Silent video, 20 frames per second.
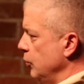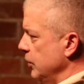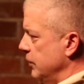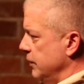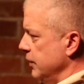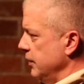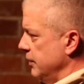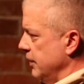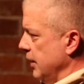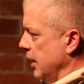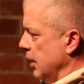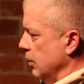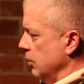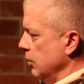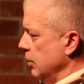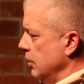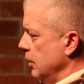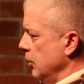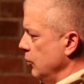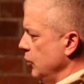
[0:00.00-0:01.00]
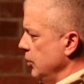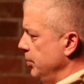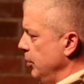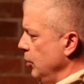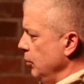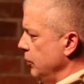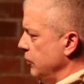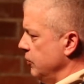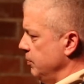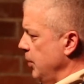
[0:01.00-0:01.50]
we sit down that we
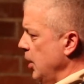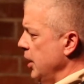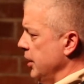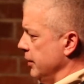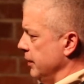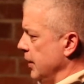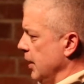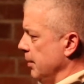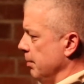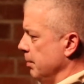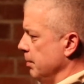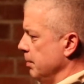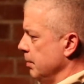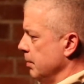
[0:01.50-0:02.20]
both spotted them.